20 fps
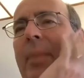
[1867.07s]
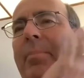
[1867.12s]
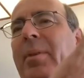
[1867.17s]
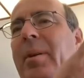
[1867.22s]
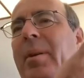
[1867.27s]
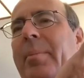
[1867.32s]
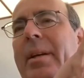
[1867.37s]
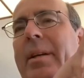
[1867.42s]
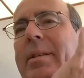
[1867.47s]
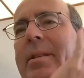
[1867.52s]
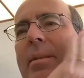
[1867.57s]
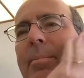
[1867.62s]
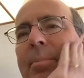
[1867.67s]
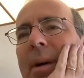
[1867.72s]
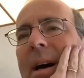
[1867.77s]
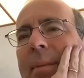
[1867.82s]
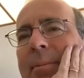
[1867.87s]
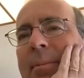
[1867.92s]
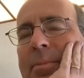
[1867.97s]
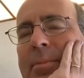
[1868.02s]
be, because the
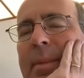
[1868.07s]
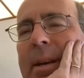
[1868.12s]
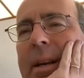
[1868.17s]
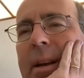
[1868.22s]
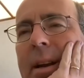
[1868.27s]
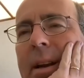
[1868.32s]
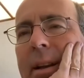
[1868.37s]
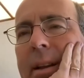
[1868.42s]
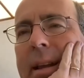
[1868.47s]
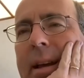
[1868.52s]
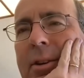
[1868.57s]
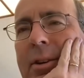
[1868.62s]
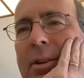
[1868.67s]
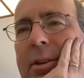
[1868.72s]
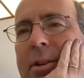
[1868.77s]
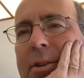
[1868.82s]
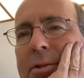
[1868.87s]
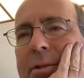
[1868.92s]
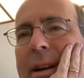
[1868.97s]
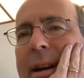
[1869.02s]
Bahamas may not allow you
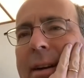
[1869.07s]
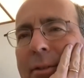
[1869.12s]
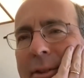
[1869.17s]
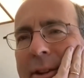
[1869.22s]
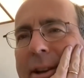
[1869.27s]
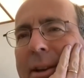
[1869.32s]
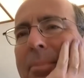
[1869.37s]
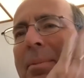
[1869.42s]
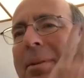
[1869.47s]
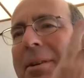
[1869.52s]
to travel there. But.